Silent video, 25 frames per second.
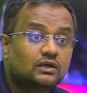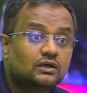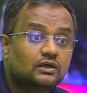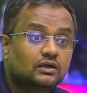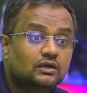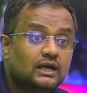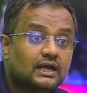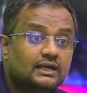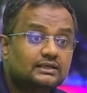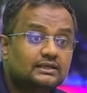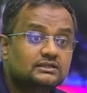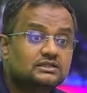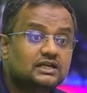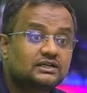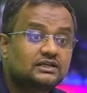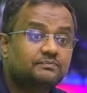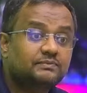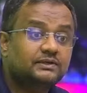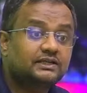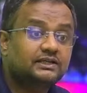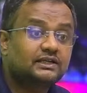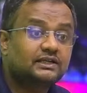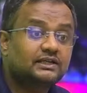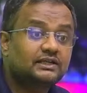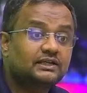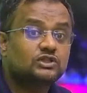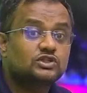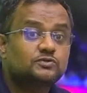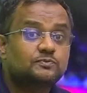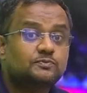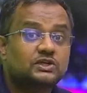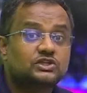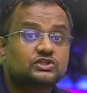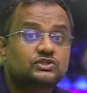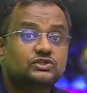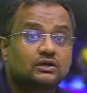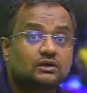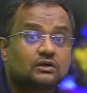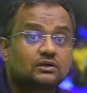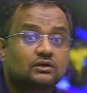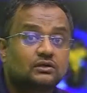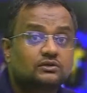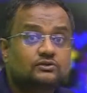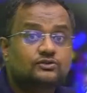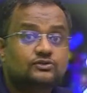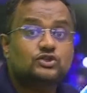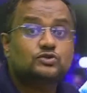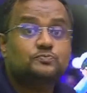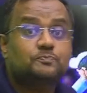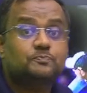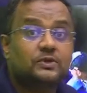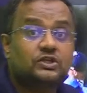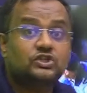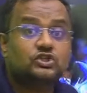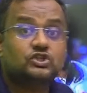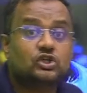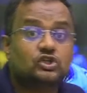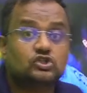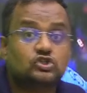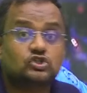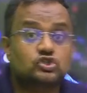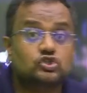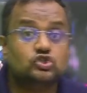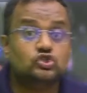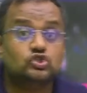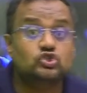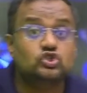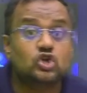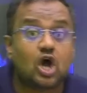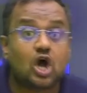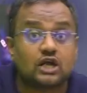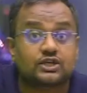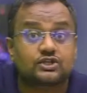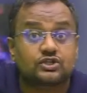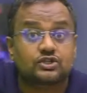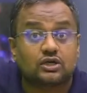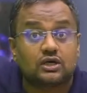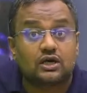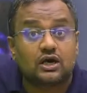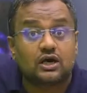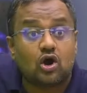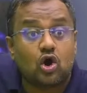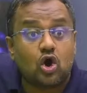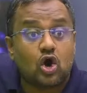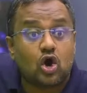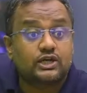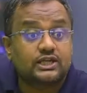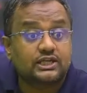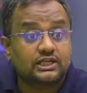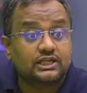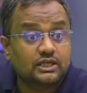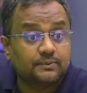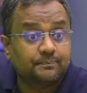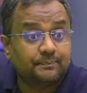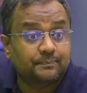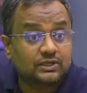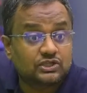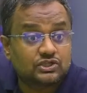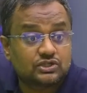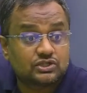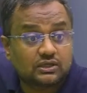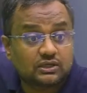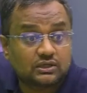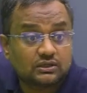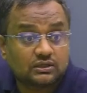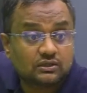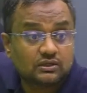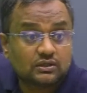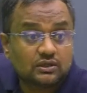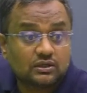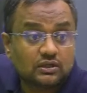Guys, let me tell you this picture. This picture is not an ordinary picture.